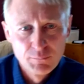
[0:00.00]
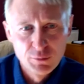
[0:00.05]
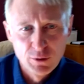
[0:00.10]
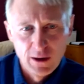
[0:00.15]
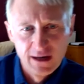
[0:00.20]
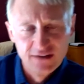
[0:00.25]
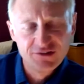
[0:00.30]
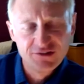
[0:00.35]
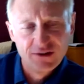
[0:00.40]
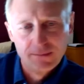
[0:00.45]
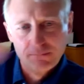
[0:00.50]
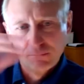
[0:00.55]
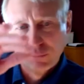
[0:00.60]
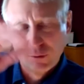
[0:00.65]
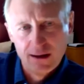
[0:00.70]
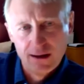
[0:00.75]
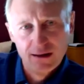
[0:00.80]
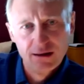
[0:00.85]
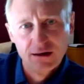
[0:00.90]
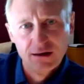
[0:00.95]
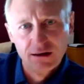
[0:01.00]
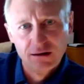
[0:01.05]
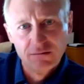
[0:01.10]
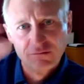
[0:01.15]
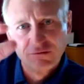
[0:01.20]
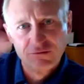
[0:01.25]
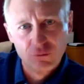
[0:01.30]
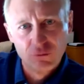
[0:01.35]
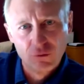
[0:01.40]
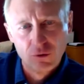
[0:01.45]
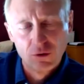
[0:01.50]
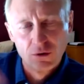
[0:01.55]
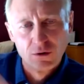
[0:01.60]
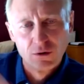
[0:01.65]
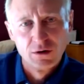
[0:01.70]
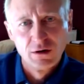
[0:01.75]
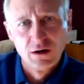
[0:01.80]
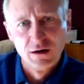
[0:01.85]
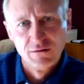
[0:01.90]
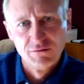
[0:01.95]
price umbrella
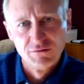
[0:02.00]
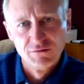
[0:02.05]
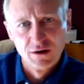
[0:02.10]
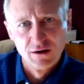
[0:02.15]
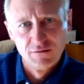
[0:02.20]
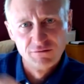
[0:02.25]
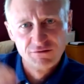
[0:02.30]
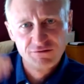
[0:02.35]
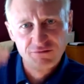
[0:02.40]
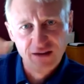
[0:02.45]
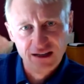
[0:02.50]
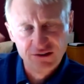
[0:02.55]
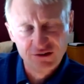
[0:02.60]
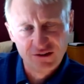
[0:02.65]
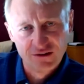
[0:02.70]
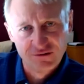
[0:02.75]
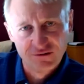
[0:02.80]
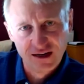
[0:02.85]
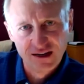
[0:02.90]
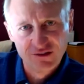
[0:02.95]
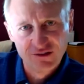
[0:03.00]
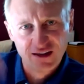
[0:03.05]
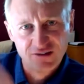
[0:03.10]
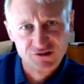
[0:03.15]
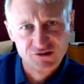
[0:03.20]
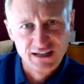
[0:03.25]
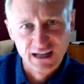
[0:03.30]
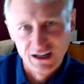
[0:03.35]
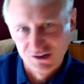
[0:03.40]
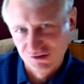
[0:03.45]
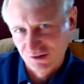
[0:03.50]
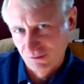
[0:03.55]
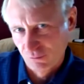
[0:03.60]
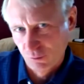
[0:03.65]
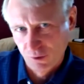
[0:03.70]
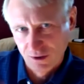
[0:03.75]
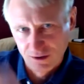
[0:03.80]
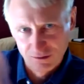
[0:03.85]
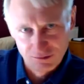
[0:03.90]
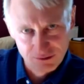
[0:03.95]
for of, of face-to-face education
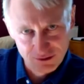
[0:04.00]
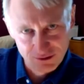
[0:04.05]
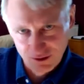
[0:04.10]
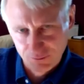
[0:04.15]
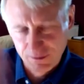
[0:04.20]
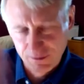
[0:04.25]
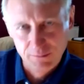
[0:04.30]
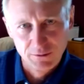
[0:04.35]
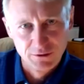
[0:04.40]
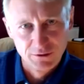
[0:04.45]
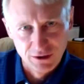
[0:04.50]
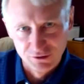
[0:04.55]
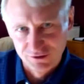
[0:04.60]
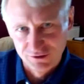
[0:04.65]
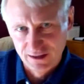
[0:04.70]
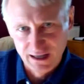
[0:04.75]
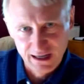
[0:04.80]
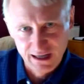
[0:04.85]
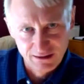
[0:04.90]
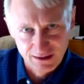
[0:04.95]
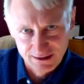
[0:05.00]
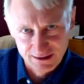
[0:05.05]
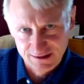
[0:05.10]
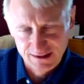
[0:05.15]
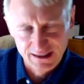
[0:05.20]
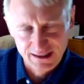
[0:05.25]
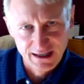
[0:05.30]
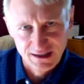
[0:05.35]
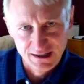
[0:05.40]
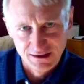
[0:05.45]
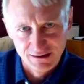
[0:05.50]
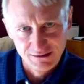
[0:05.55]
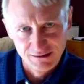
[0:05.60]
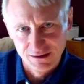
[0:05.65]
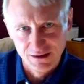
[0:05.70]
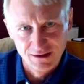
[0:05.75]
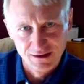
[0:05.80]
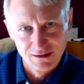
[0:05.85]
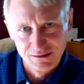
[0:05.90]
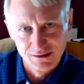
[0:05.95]
where you know people know today like to get a
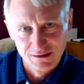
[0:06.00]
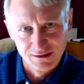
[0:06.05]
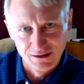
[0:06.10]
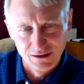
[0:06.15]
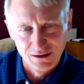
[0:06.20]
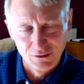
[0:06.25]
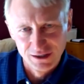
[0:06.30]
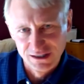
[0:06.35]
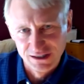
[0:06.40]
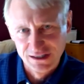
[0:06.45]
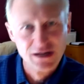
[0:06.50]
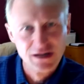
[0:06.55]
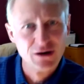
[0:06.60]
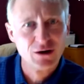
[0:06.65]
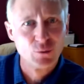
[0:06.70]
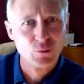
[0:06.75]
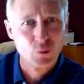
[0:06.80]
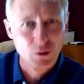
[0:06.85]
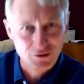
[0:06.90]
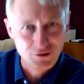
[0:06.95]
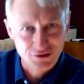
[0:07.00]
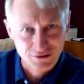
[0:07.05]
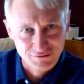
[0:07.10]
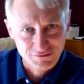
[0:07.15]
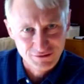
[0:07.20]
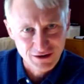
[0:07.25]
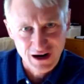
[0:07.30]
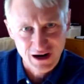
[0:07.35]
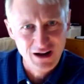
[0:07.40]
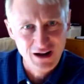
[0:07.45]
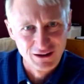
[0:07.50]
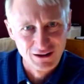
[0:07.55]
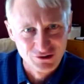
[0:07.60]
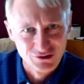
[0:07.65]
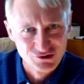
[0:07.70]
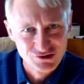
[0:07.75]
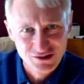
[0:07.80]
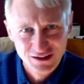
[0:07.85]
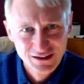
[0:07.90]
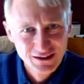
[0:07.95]
you know a year worth of
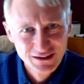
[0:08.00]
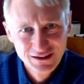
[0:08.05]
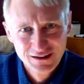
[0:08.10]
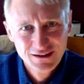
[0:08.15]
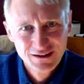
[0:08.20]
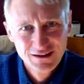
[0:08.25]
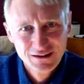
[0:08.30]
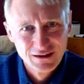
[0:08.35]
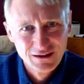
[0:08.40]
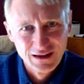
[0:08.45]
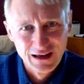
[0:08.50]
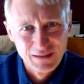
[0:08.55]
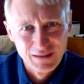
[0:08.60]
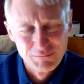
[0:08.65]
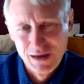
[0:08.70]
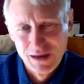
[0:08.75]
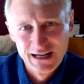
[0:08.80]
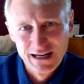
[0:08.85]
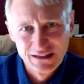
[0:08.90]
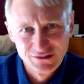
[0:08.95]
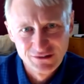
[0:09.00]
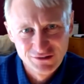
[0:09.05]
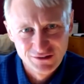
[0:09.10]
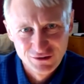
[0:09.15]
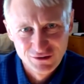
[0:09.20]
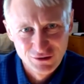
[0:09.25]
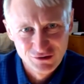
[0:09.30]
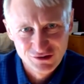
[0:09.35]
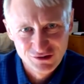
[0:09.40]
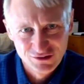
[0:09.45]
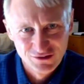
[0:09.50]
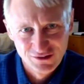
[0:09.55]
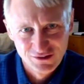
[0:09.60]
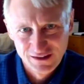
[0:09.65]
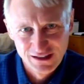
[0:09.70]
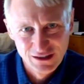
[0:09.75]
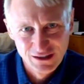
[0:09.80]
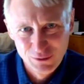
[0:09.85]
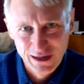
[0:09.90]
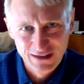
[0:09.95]
college at many institutions in the
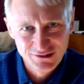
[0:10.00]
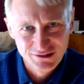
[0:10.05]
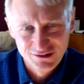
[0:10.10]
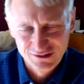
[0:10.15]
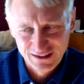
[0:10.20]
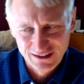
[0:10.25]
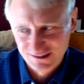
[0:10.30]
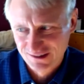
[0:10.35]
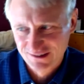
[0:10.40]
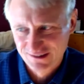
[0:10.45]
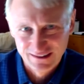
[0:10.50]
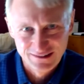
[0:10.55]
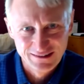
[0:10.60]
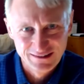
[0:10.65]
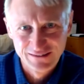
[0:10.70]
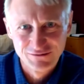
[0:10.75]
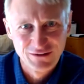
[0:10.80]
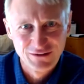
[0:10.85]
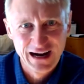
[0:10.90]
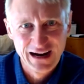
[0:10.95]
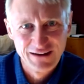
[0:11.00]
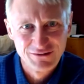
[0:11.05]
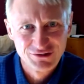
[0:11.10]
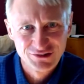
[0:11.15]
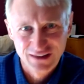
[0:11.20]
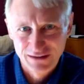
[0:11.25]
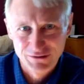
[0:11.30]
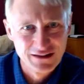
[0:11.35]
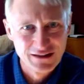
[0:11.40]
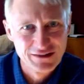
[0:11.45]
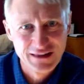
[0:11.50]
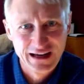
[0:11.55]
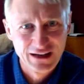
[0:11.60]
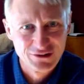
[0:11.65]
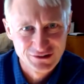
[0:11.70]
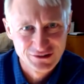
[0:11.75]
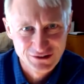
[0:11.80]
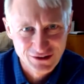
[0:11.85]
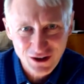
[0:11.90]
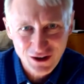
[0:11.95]
us is like sixty five seventy
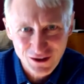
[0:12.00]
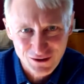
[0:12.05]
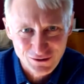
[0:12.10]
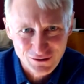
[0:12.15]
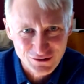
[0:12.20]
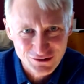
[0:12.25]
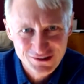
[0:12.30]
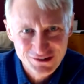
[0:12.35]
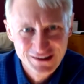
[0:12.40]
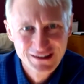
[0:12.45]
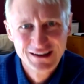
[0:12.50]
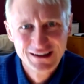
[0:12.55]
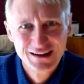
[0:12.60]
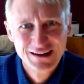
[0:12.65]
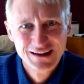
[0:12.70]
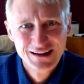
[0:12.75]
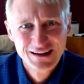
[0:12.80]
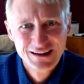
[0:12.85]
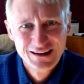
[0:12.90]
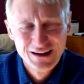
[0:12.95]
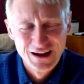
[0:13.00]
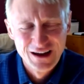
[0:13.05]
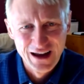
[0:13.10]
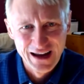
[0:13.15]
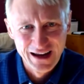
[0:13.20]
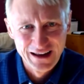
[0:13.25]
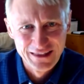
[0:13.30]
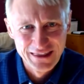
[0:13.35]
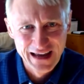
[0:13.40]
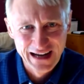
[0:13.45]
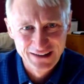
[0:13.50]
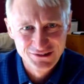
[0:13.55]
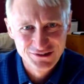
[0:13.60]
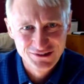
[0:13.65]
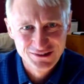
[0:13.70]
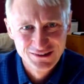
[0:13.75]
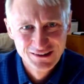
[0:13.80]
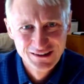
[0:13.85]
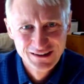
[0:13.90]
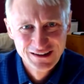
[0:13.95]
thousand 70000 dollars and
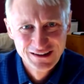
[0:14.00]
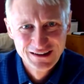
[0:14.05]
that's